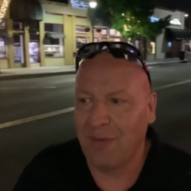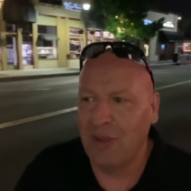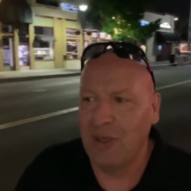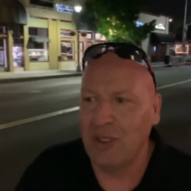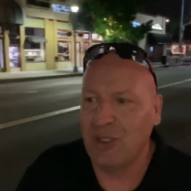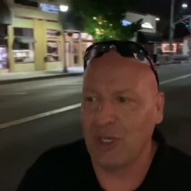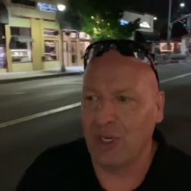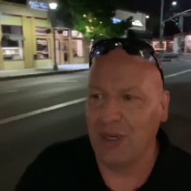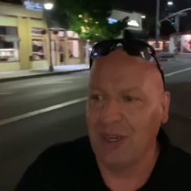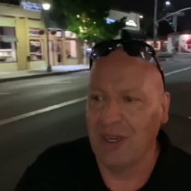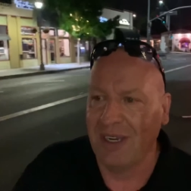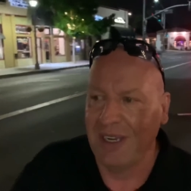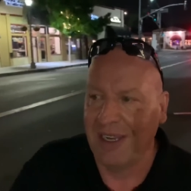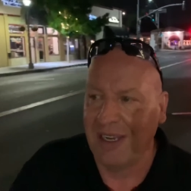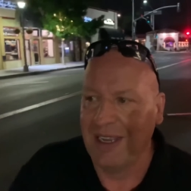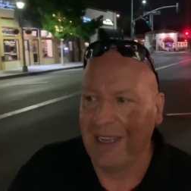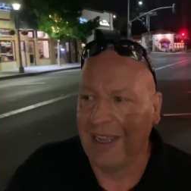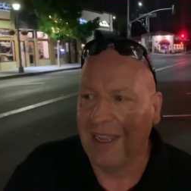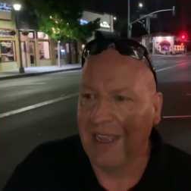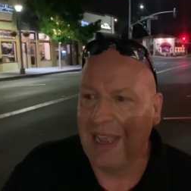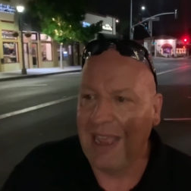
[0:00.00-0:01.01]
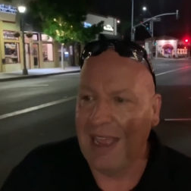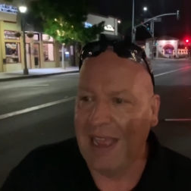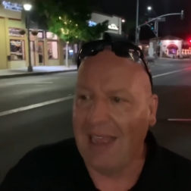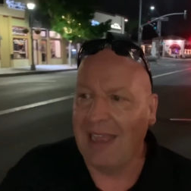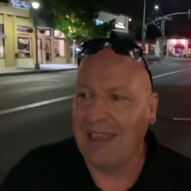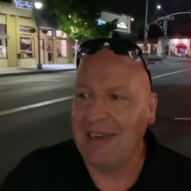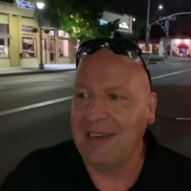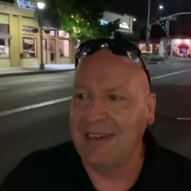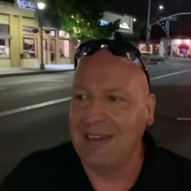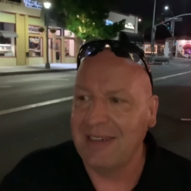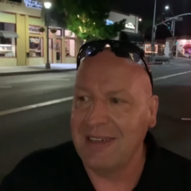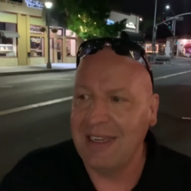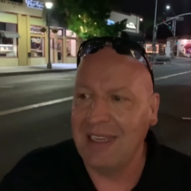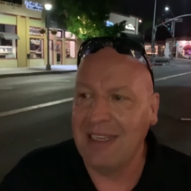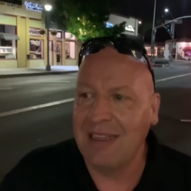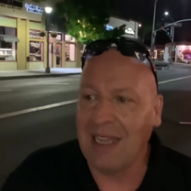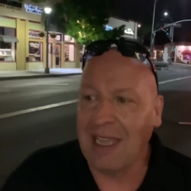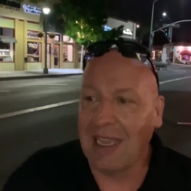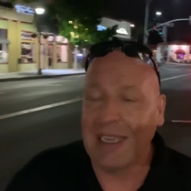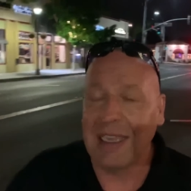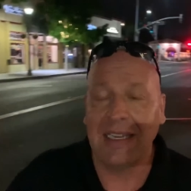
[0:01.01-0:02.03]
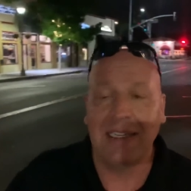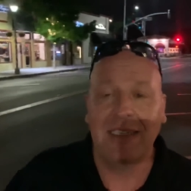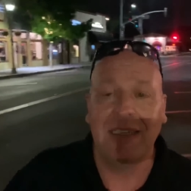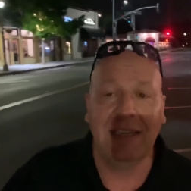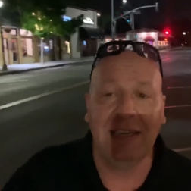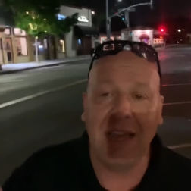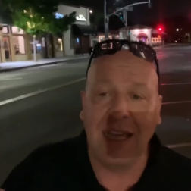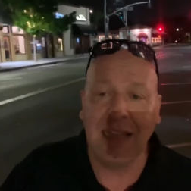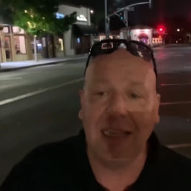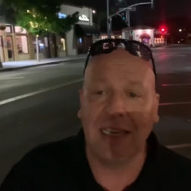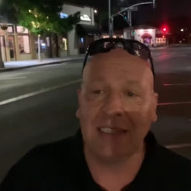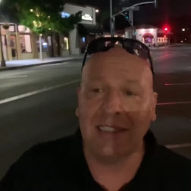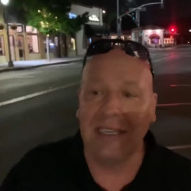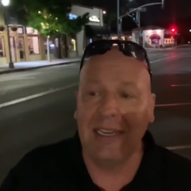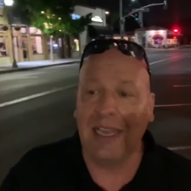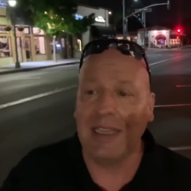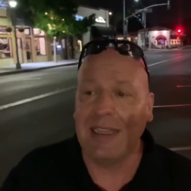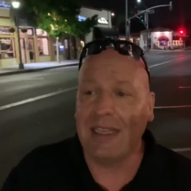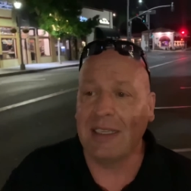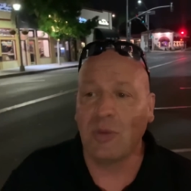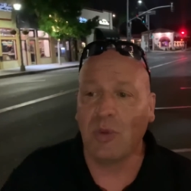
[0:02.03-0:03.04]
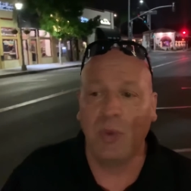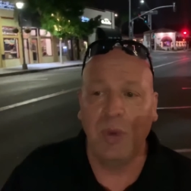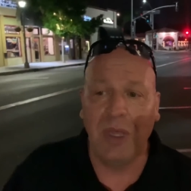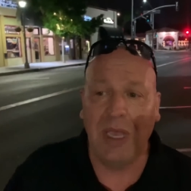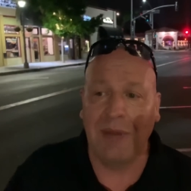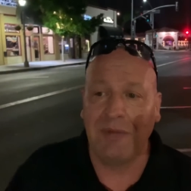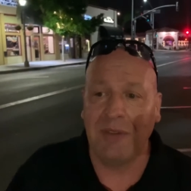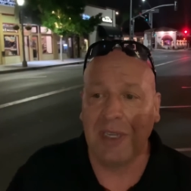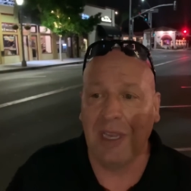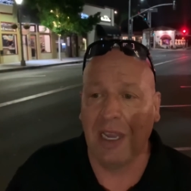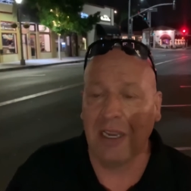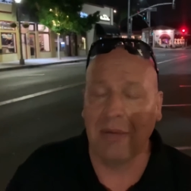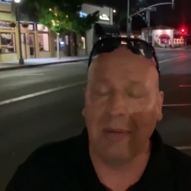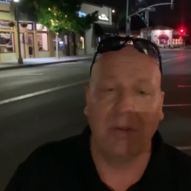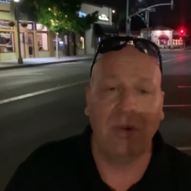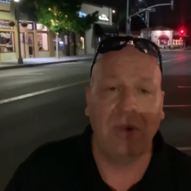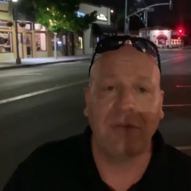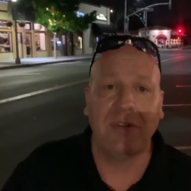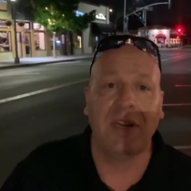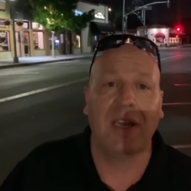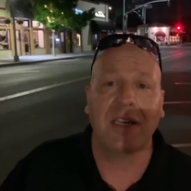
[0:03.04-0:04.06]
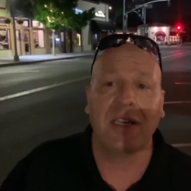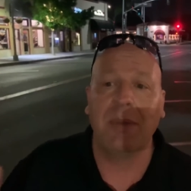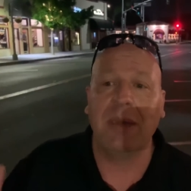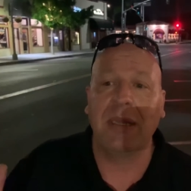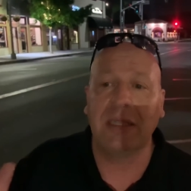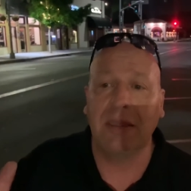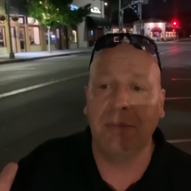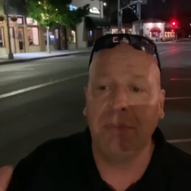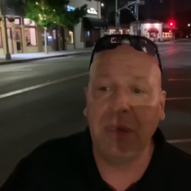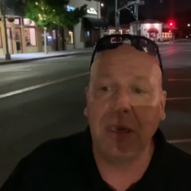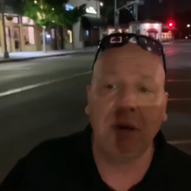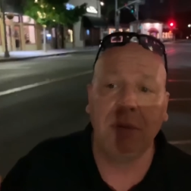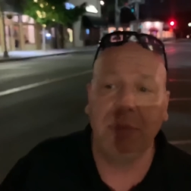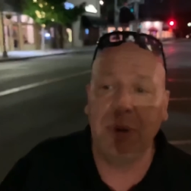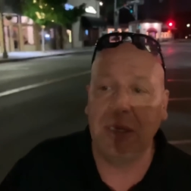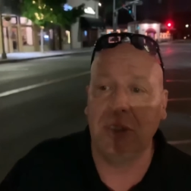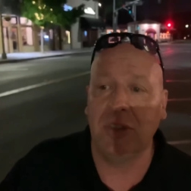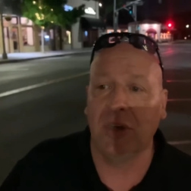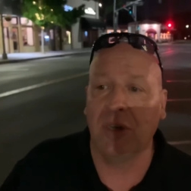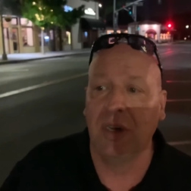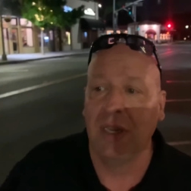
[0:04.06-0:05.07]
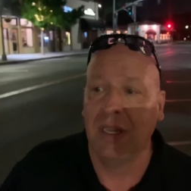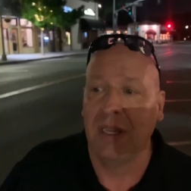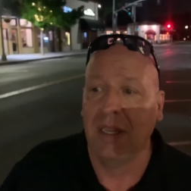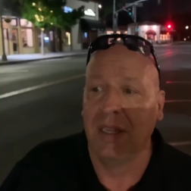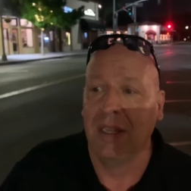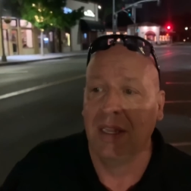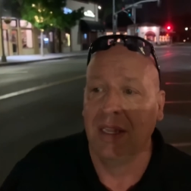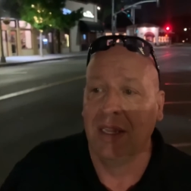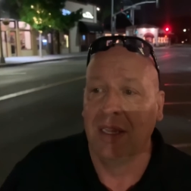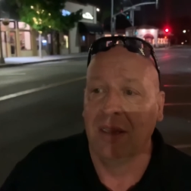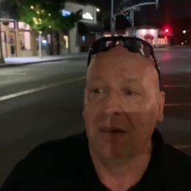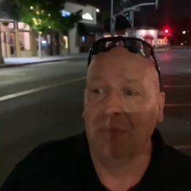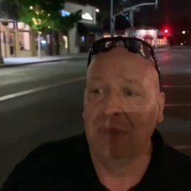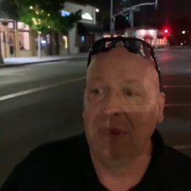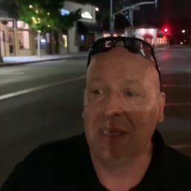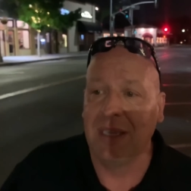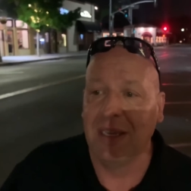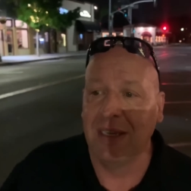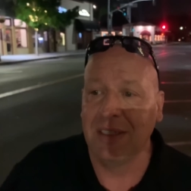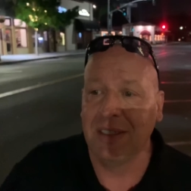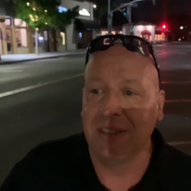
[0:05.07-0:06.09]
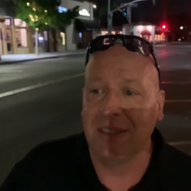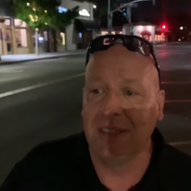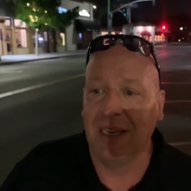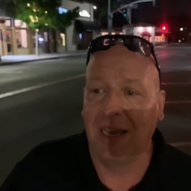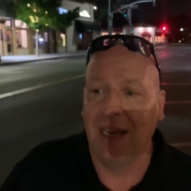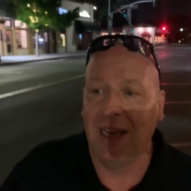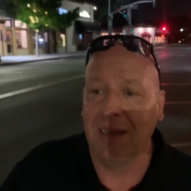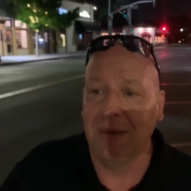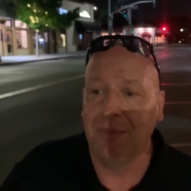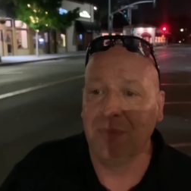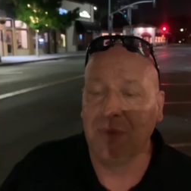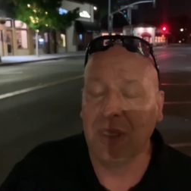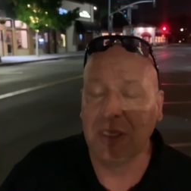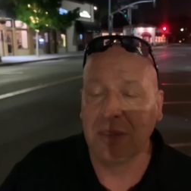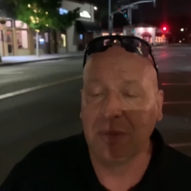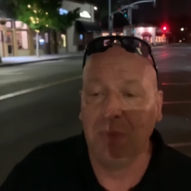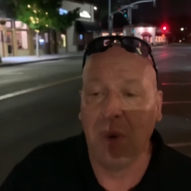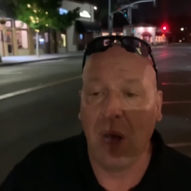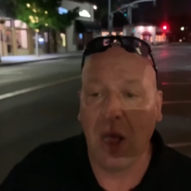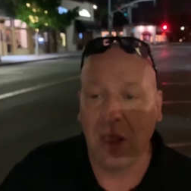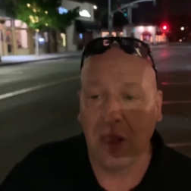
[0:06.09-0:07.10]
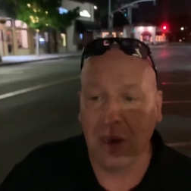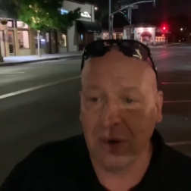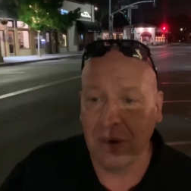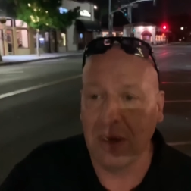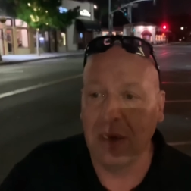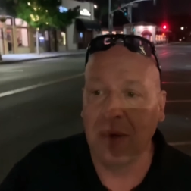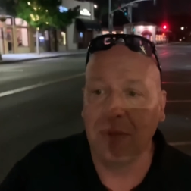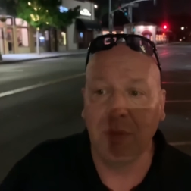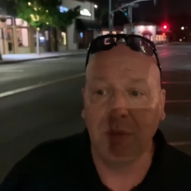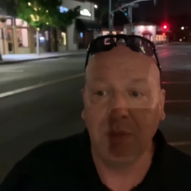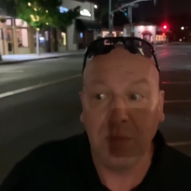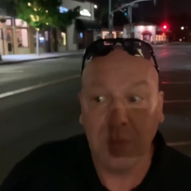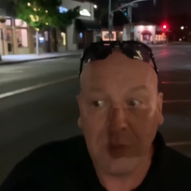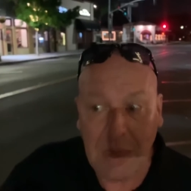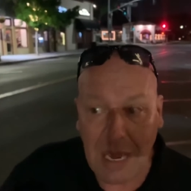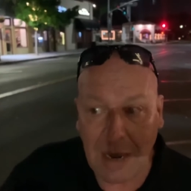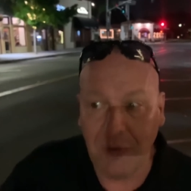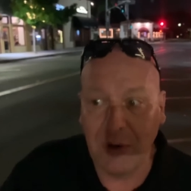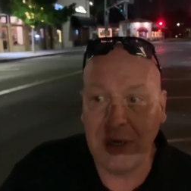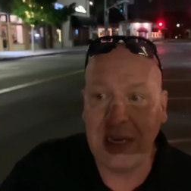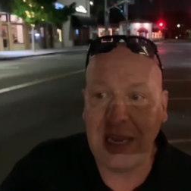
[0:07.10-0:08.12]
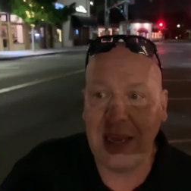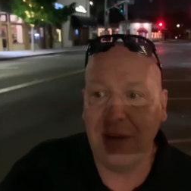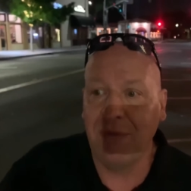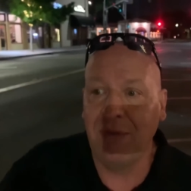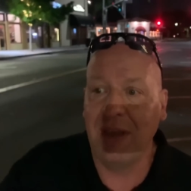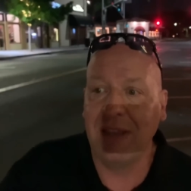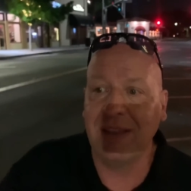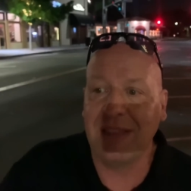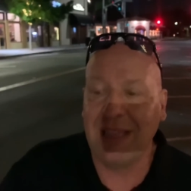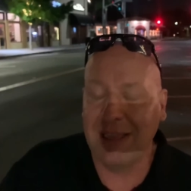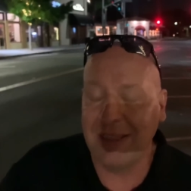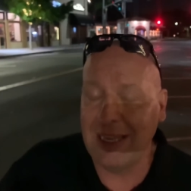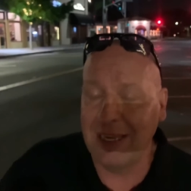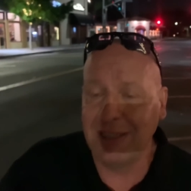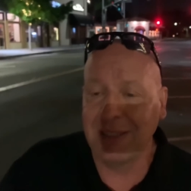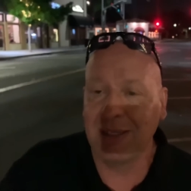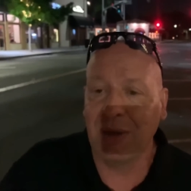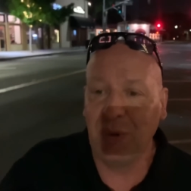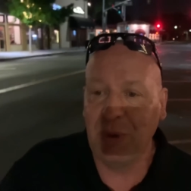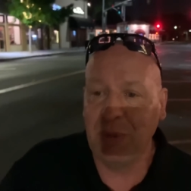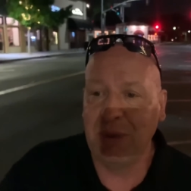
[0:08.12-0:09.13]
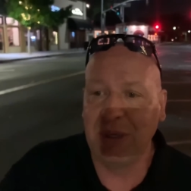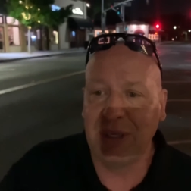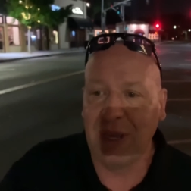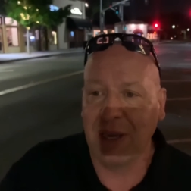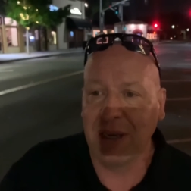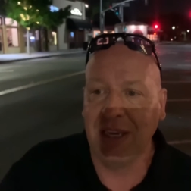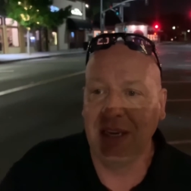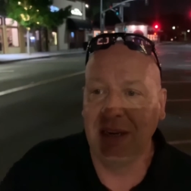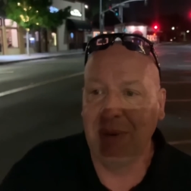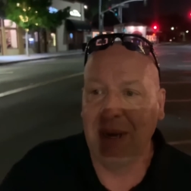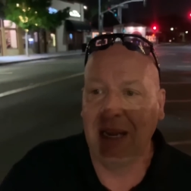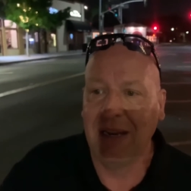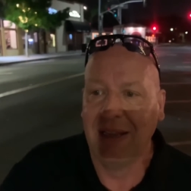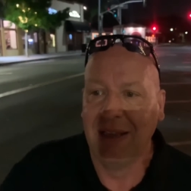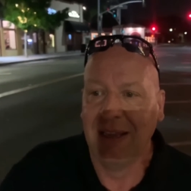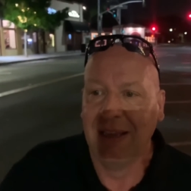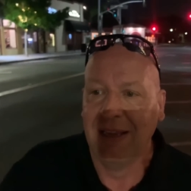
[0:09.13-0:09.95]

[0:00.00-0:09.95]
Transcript: future. And then like a night like tonight, that's what we have to talk about. We have to talk about the bigger picture because uh, the smaller everyday event th things that we've been talking about.